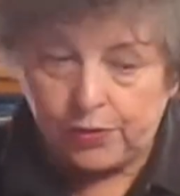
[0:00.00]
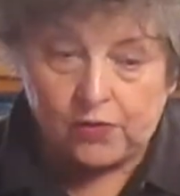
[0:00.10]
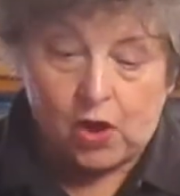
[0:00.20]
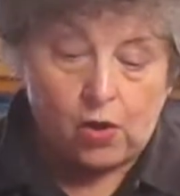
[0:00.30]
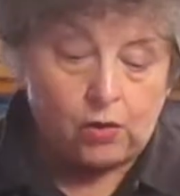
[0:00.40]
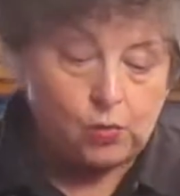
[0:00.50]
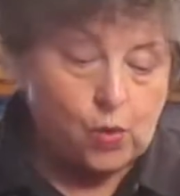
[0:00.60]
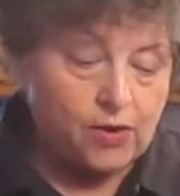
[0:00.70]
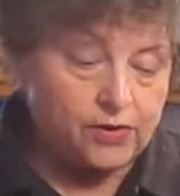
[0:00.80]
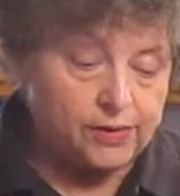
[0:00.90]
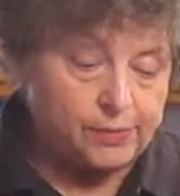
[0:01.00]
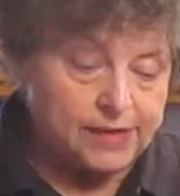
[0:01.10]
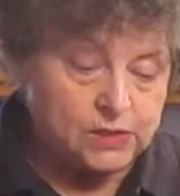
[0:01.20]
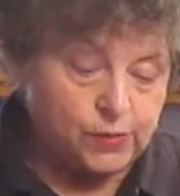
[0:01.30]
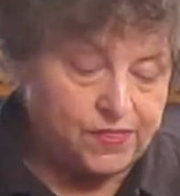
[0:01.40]
of cold water and
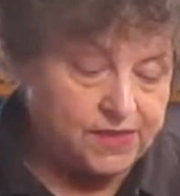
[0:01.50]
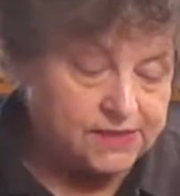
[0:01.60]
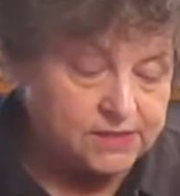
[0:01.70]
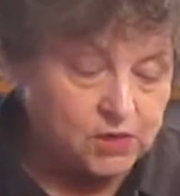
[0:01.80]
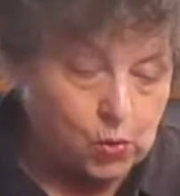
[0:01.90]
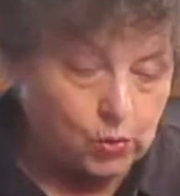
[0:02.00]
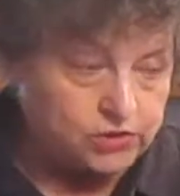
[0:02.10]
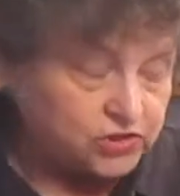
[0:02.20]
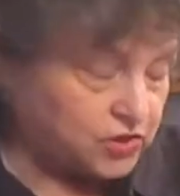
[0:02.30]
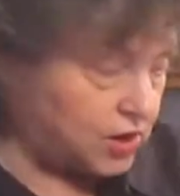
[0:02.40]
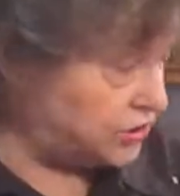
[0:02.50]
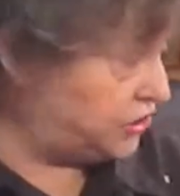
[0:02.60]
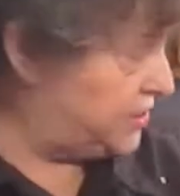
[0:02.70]
mix with this cornstarch.